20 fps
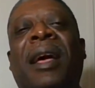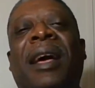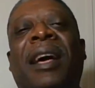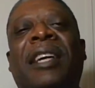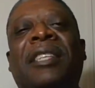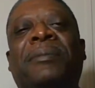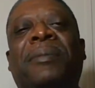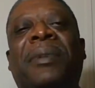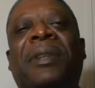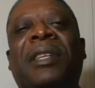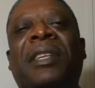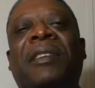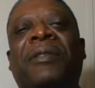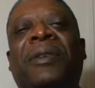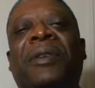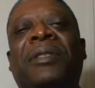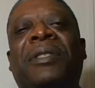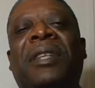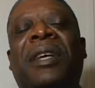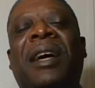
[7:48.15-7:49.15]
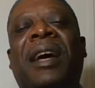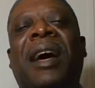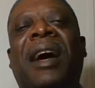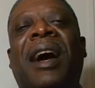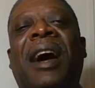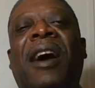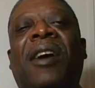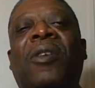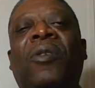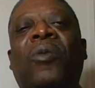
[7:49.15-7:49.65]
as believers,
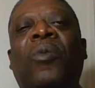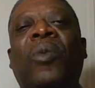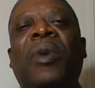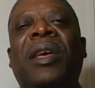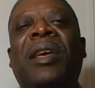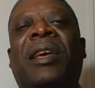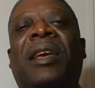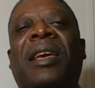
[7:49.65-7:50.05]
how we